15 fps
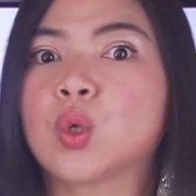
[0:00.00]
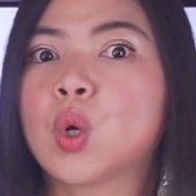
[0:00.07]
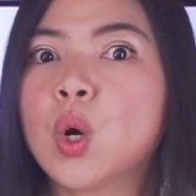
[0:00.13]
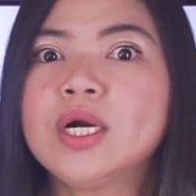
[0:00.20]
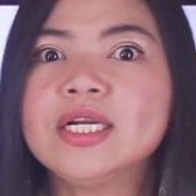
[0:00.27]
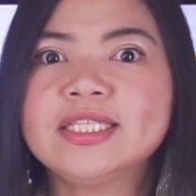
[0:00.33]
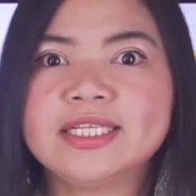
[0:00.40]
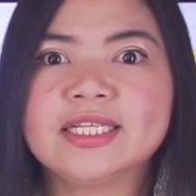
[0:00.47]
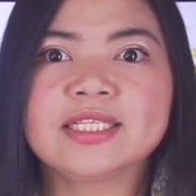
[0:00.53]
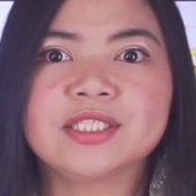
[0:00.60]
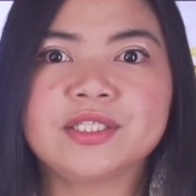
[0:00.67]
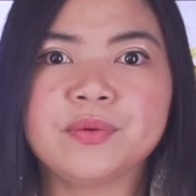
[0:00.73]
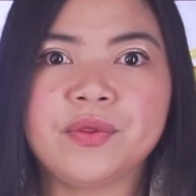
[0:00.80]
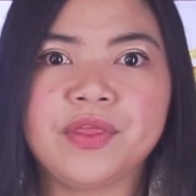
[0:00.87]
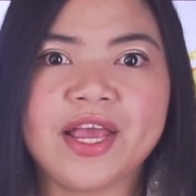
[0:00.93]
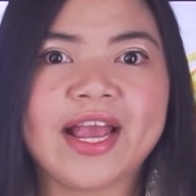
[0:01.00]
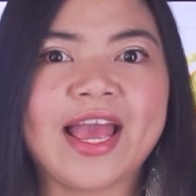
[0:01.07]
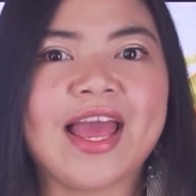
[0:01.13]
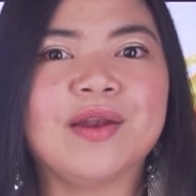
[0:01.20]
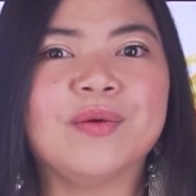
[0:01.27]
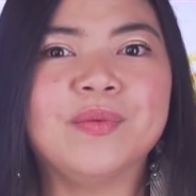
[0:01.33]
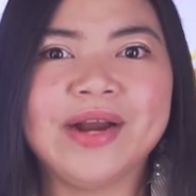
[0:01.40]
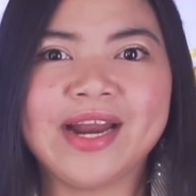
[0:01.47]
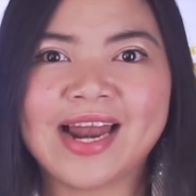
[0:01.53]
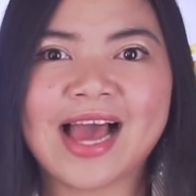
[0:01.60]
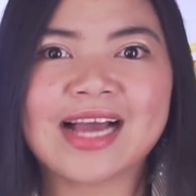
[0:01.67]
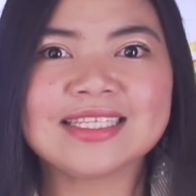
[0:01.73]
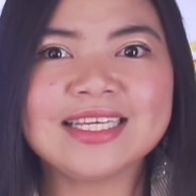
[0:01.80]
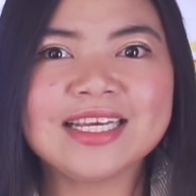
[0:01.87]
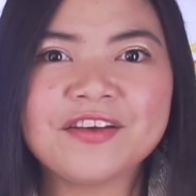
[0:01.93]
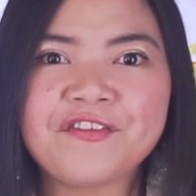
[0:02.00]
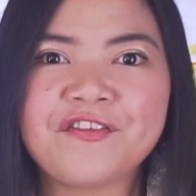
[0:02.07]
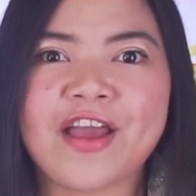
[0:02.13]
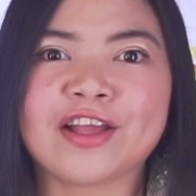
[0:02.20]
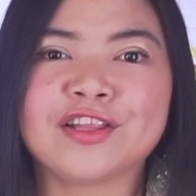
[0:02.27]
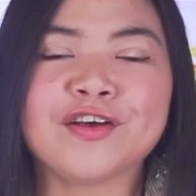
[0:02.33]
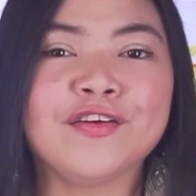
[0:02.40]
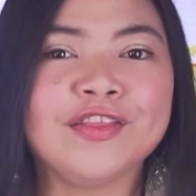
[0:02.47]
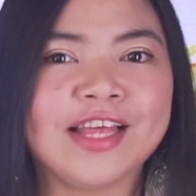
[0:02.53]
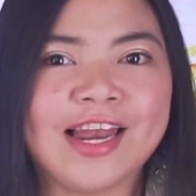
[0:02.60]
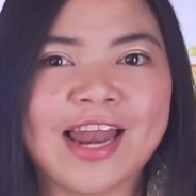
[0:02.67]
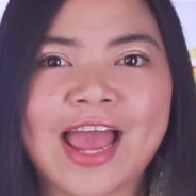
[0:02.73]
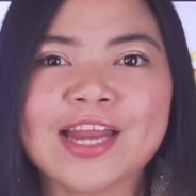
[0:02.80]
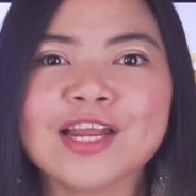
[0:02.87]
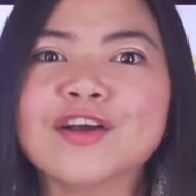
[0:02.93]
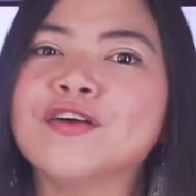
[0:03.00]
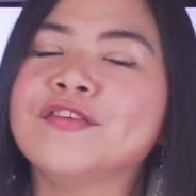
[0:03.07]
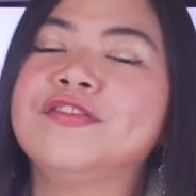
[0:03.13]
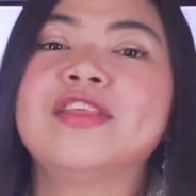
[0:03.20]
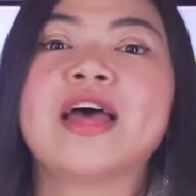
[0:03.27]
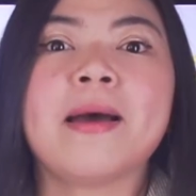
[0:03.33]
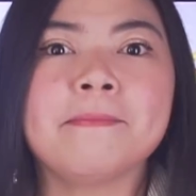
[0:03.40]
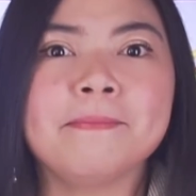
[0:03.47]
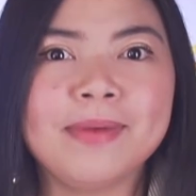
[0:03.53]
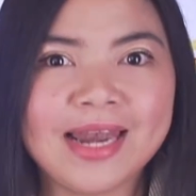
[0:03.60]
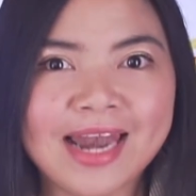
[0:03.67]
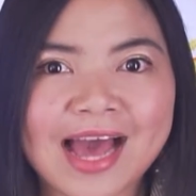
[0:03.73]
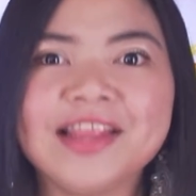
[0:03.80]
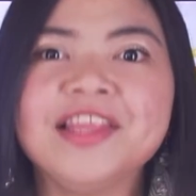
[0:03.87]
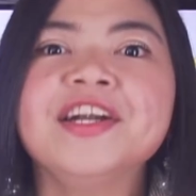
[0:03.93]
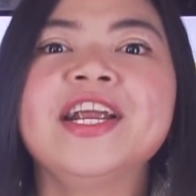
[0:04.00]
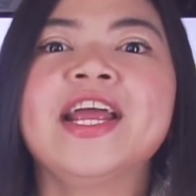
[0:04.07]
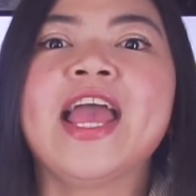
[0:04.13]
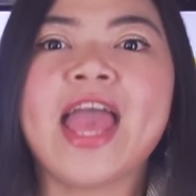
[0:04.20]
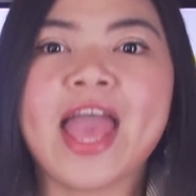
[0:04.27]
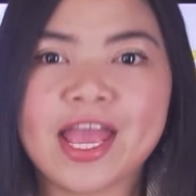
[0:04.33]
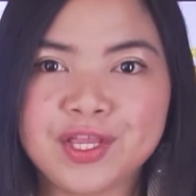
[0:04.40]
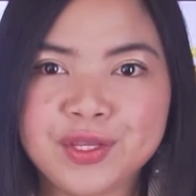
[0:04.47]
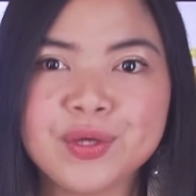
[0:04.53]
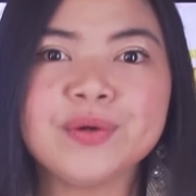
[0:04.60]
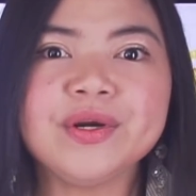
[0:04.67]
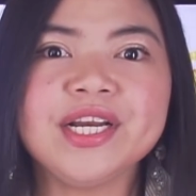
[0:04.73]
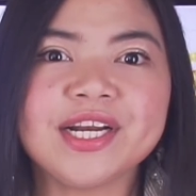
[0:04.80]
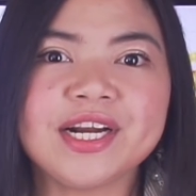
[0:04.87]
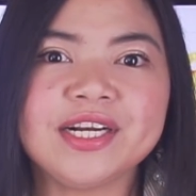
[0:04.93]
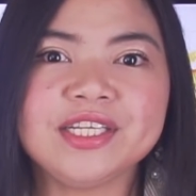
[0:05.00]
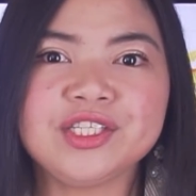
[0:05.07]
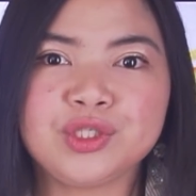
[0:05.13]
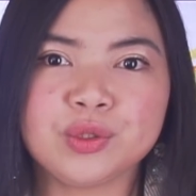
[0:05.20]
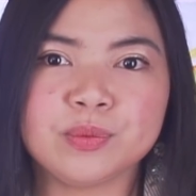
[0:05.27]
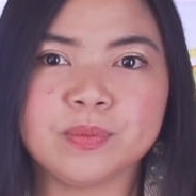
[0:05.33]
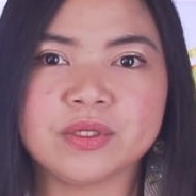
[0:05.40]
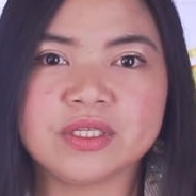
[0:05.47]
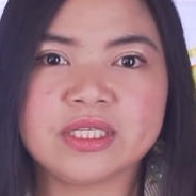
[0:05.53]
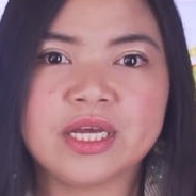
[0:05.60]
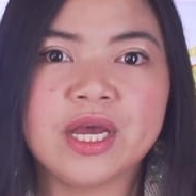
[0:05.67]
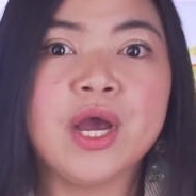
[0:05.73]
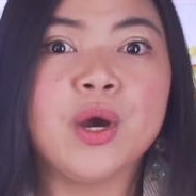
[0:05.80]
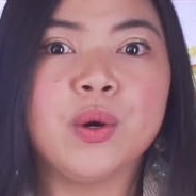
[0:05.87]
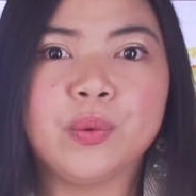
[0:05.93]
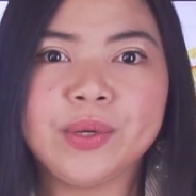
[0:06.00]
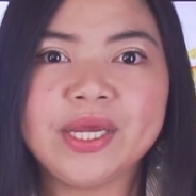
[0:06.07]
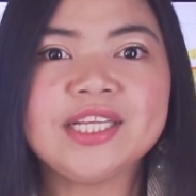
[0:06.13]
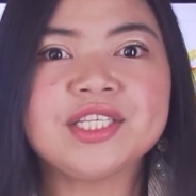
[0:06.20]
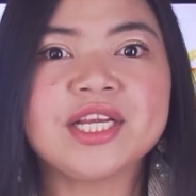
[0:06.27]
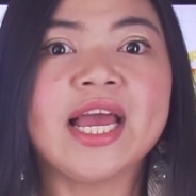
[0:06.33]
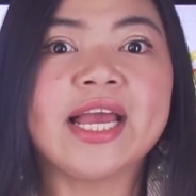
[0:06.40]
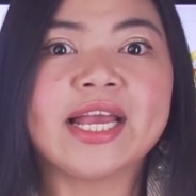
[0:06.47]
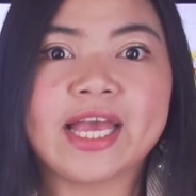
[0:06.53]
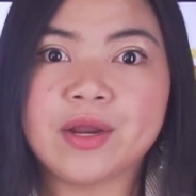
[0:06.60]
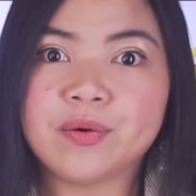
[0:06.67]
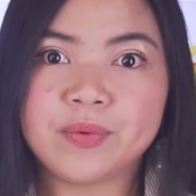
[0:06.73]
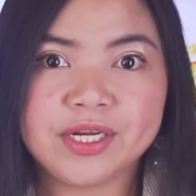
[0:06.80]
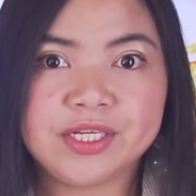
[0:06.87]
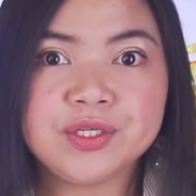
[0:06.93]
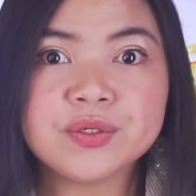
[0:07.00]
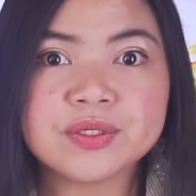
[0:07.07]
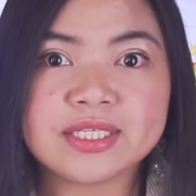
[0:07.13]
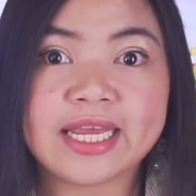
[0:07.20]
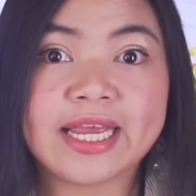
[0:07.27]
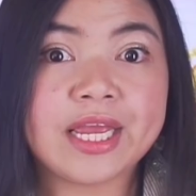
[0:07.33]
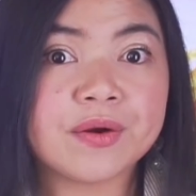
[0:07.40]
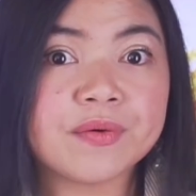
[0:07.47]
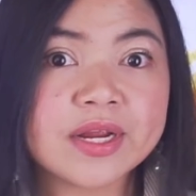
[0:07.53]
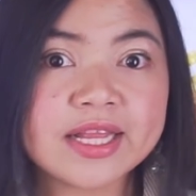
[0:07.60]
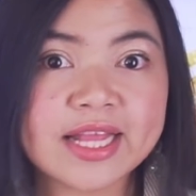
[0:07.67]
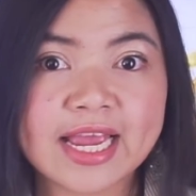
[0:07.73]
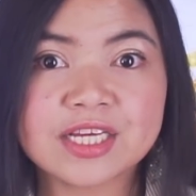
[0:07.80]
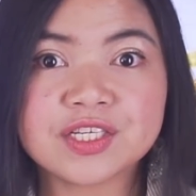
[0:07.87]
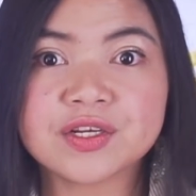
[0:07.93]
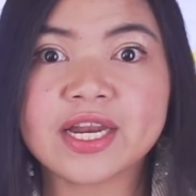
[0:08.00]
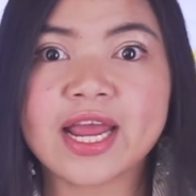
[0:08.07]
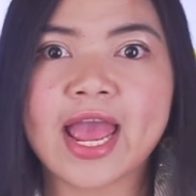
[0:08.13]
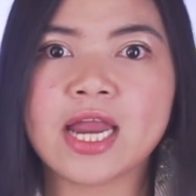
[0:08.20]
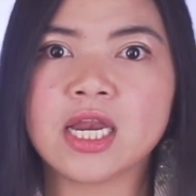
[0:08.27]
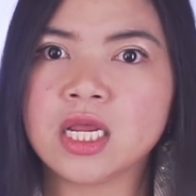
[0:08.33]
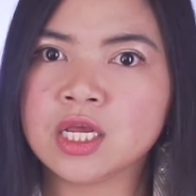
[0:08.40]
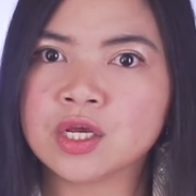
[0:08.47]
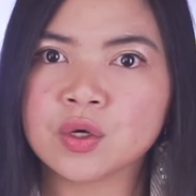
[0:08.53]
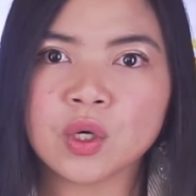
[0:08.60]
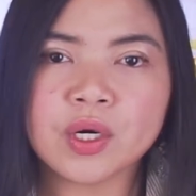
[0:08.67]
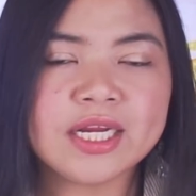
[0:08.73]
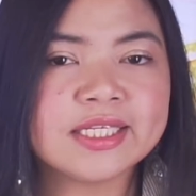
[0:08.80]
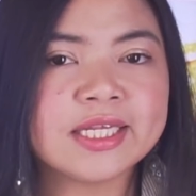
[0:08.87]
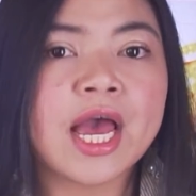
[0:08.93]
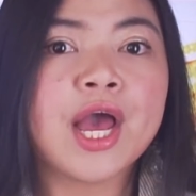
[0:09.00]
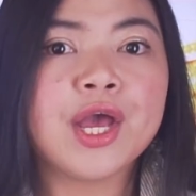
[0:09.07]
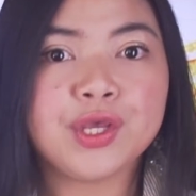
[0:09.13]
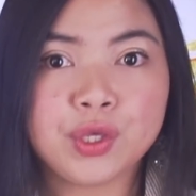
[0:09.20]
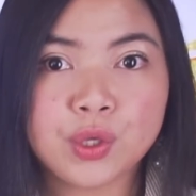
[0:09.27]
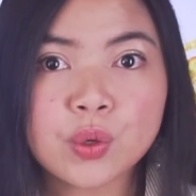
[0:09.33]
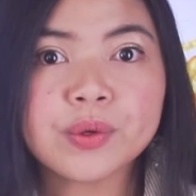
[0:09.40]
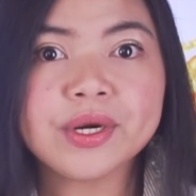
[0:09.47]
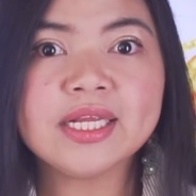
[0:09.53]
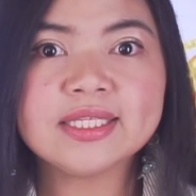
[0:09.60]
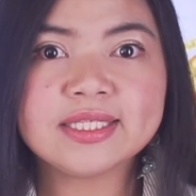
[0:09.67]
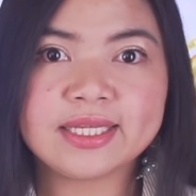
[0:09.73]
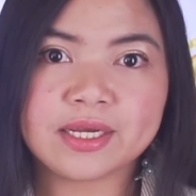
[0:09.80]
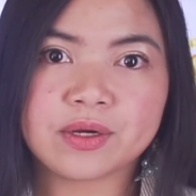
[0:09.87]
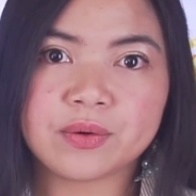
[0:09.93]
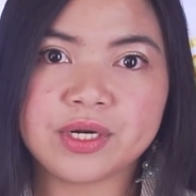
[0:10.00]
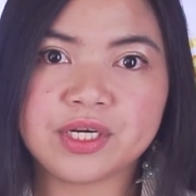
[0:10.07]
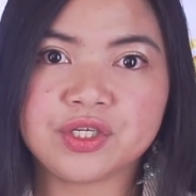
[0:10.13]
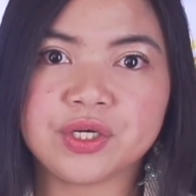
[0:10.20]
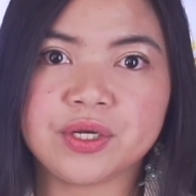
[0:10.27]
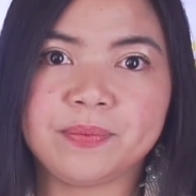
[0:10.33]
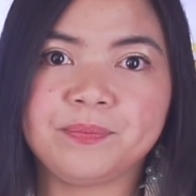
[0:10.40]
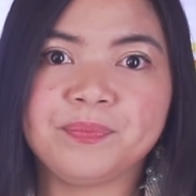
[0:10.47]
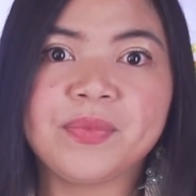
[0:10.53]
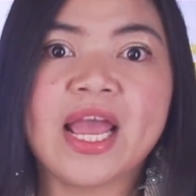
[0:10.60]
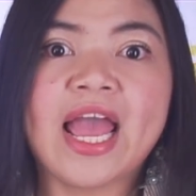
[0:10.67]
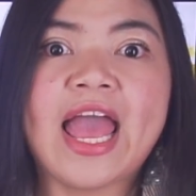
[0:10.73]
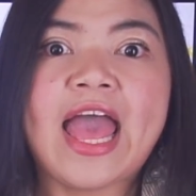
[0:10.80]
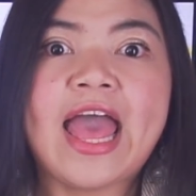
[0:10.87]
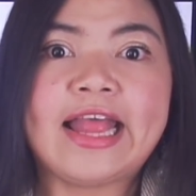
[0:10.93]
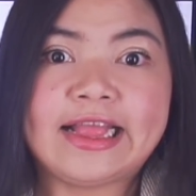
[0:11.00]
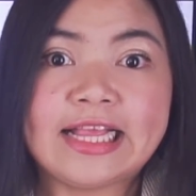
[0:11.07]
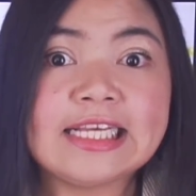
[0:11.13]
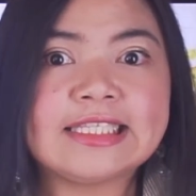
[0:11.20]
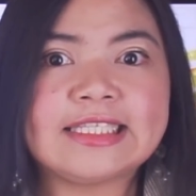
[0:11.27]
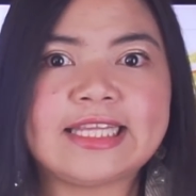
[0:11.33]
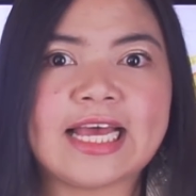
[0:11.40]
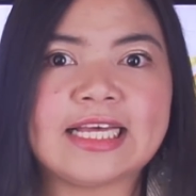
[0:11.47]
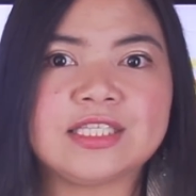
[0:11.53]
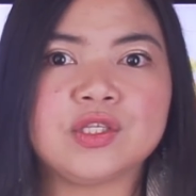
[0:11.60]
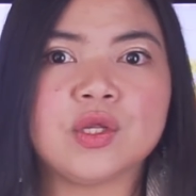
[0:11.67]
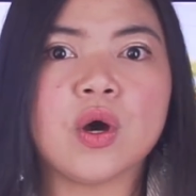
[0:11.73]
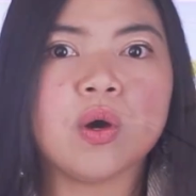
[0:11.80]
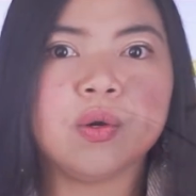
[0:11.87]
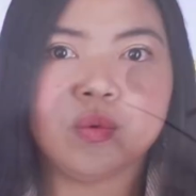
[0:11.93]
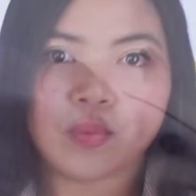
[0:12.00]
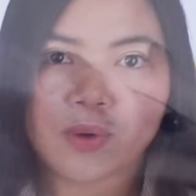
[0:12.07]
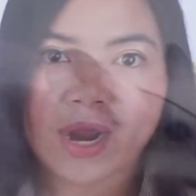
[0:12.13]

corn silk's soothing and relaxing effect on the lining of the bladder and urinary tubules, which can reduce irritation and increase urine secretion. These tests on